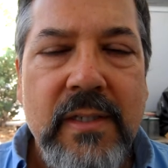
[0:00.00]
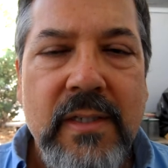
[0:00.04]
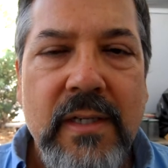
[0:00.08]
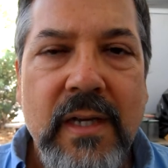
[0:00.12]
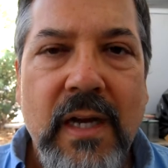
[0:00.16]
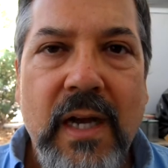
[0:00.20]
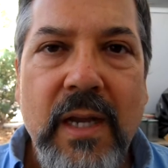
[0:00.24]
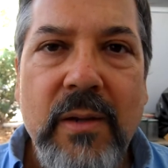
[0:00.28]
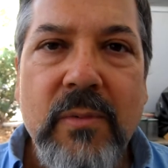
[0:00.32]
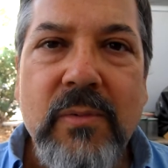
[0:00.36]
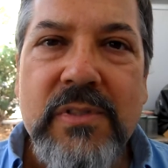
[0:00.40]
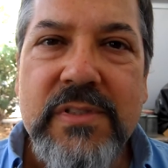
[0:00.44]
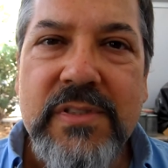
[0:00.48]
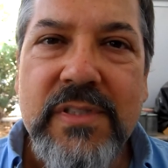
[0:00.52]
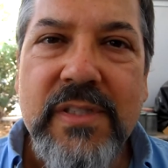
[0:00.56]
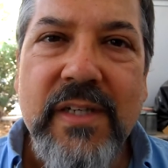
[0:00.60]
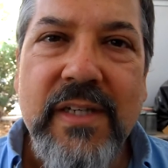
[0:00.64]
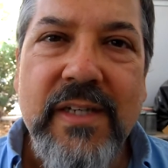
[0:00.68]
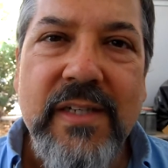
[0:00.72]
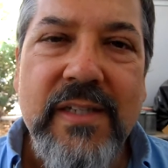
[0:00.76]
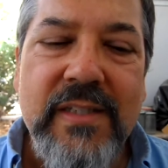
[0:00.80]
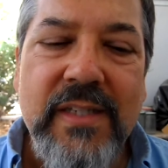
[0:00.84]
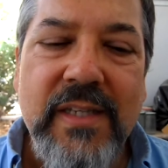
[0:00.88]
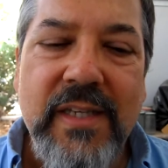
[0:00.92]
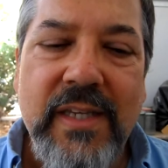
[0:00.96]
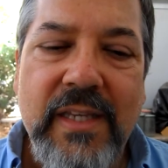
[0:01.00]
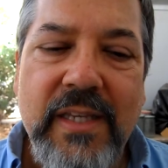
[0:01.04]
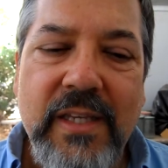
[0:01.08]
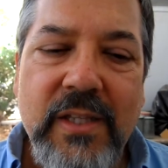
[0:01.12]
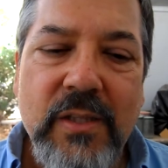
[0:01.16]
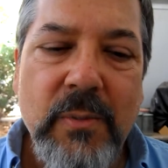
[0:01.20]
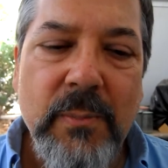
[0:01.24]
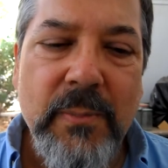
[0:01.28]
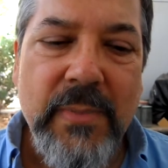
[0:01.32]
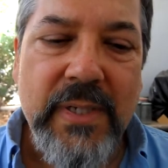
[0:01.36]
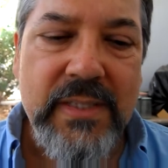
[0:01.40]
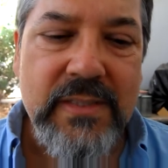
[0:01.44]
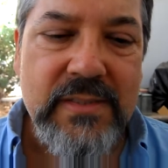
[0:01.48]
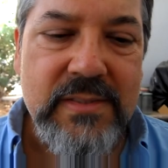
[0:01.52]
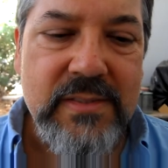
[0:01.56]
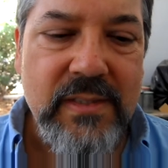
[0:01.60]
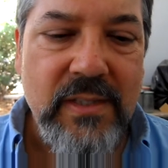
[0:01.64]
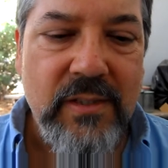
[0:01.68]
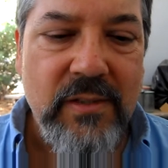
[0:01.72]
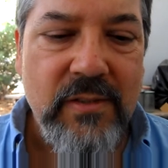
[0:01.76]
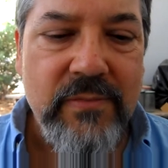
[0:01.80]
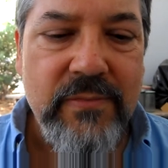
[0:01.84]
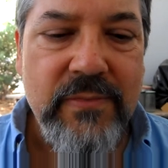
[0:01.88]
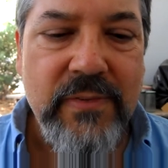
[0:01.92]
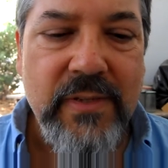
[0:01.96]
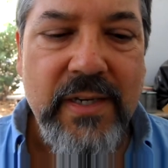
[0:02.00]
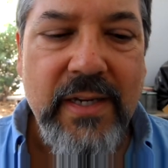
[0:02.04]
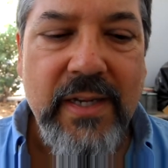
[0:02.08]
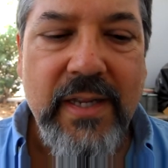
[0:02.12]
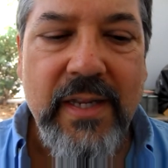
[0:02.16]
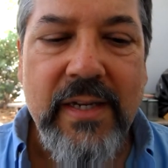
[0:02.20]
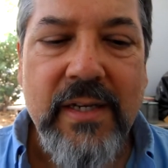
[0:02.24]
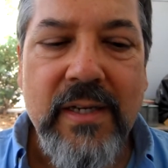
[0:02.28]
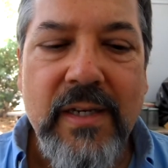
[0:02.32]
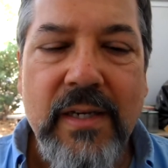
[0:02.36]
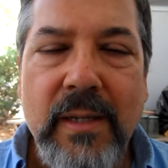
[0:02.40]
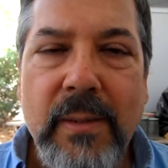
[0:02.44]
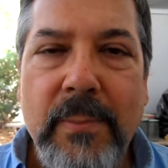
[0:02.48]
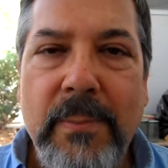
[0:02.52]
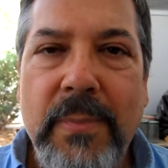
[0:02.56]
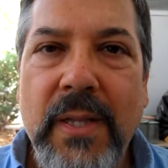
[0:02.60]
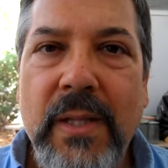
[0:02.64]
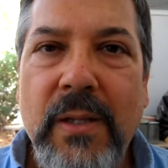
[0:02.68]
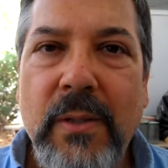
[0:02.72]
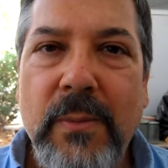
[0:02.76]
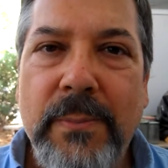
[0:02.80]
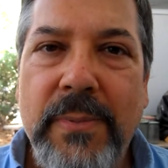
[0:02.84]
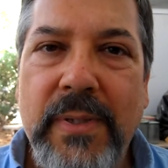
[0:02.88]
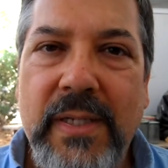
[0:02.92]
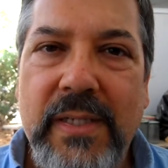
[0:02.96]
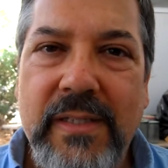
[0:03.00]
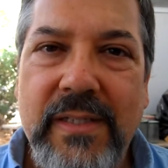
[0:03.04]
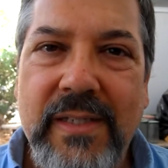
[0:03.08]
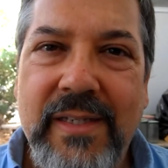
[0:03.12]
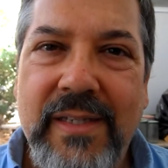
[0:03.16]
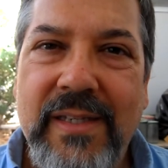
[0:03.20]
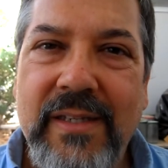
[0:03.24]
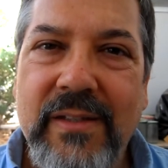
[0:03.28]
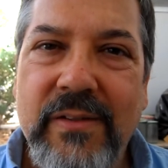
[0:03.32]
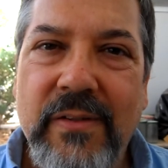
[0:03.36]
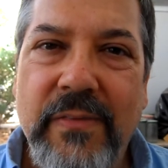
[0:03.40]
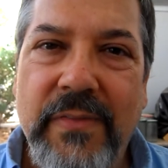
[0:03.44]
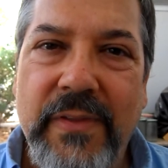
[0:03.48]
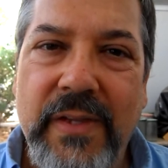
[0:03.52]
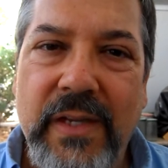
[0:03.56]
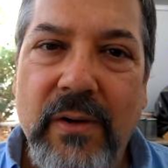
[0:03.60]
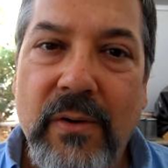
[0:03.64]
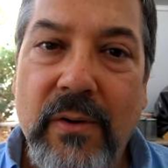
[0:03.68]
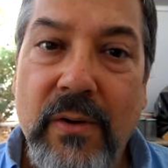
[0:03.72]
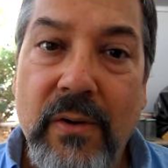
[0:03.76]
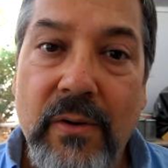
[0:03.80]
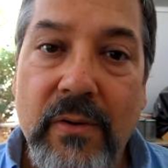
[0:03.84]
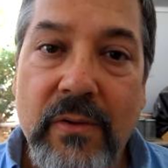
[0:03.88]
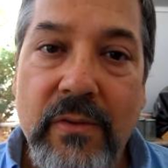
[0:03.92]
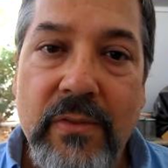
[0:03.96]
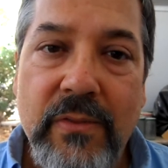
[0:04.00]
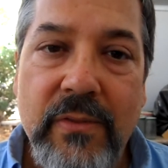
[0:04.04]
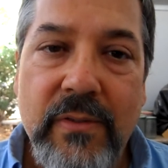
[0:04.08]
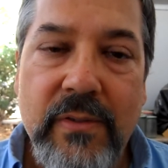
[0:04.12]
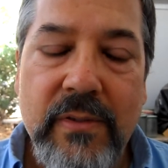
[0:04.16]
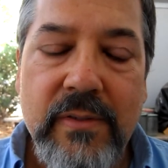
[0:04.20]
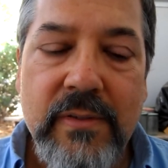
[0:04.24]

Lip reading: I was in it to heal myself, and I ended up helping to heal the earth.